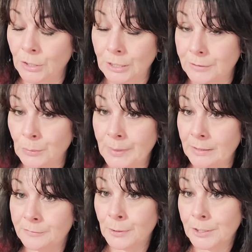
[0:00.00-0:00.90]
Look, the
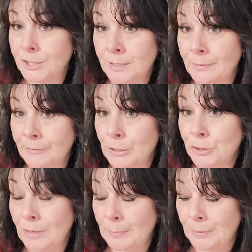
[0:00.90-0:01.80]
Wheel of Fortune in
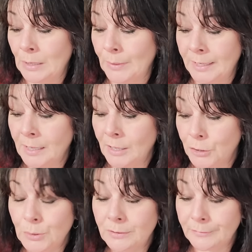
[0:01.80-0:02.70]
reverse right below it.
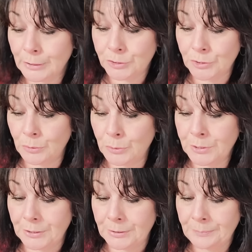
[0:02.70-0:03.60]
Universal
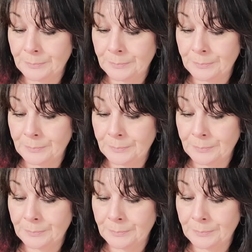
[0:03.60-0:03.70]
order.